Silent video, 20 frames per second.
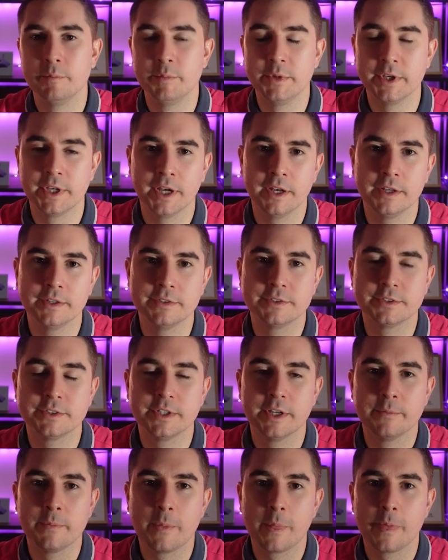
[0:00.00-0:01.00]

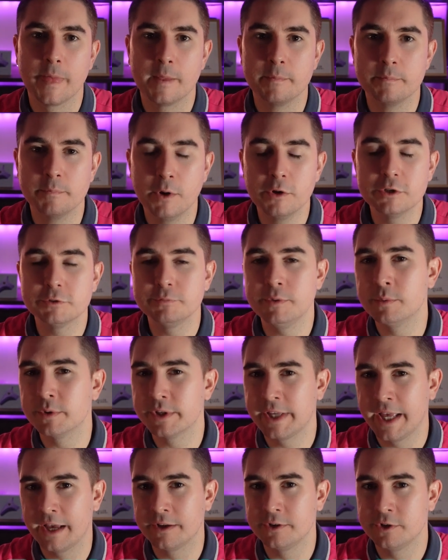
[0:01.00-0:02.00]
Because most people
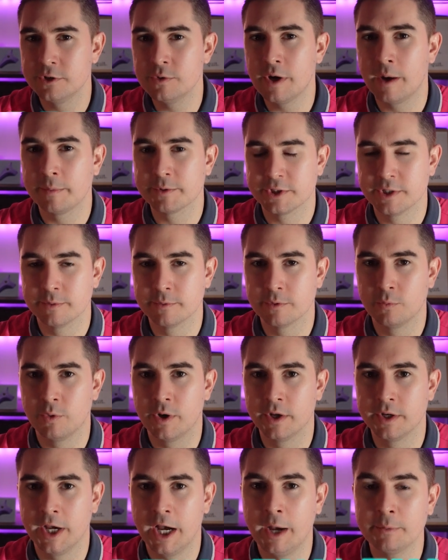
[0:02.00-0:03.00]
can't do option number
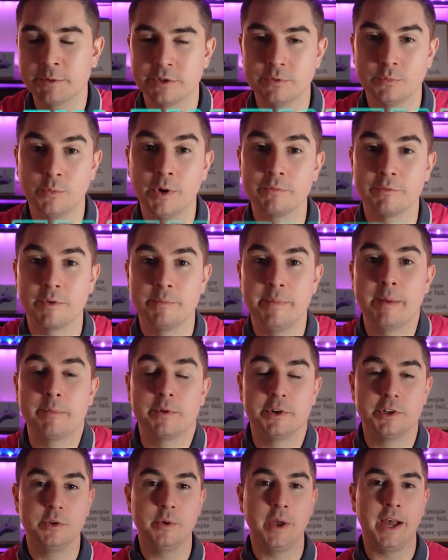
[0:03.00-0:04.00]
one. Option one,
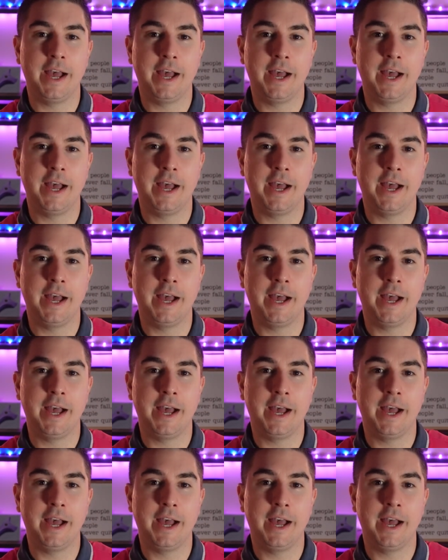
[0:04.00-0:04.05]
remember, you